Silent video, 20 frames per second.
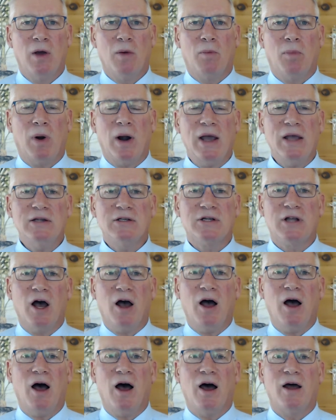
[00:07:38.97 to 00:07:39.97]
Praise
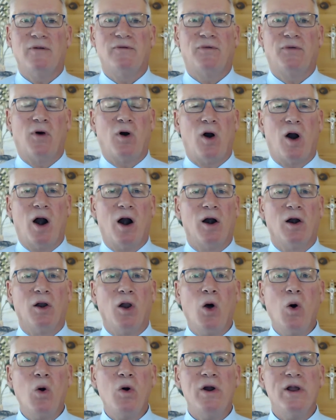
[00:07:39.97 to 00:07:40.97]
God for our
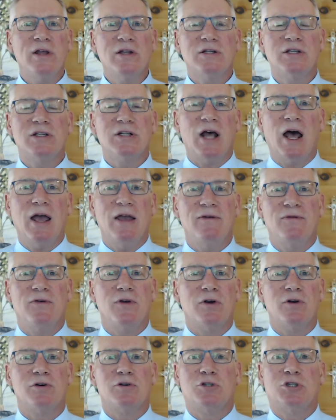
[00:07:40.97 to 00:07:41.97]
Lord and
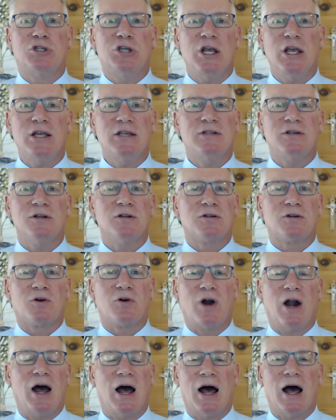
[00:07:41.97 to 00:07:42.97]
Savior, Jesus
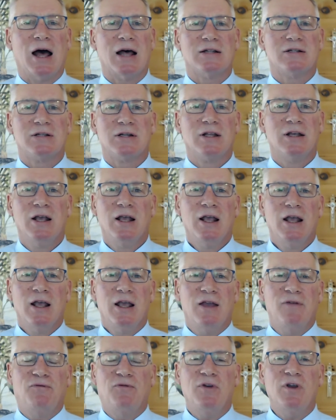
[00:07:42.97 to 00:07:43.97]
Christ.
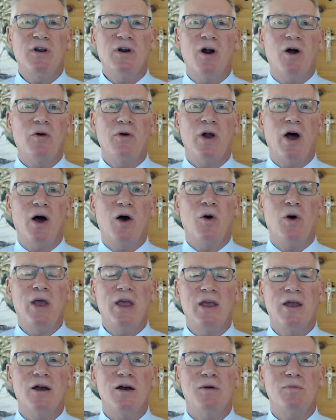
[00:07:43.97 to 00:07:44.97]
If you don't know
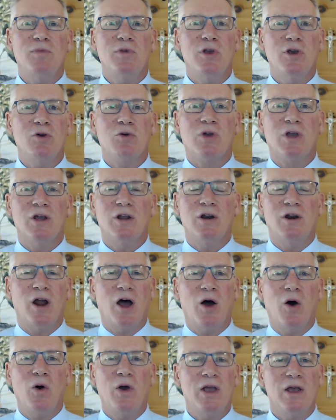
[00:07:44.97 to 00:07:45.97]
him, you can
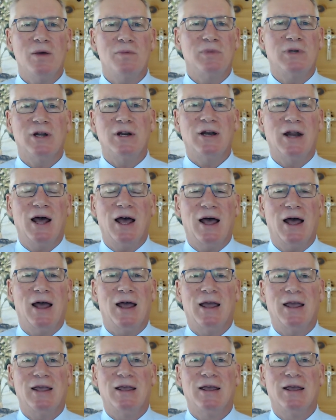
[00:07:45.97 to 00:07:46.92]
know him today.